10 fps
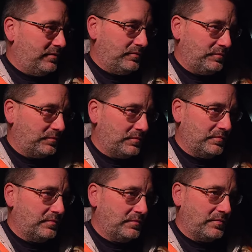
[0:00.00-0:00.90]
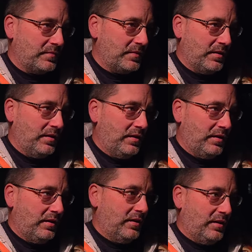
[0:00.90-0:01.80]

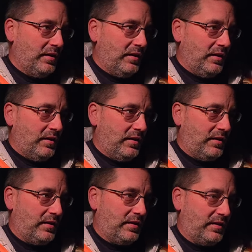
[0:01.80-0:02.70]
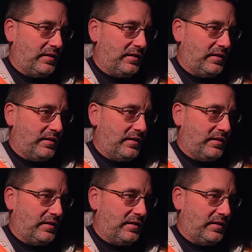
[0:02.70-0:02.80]
Nothing is said.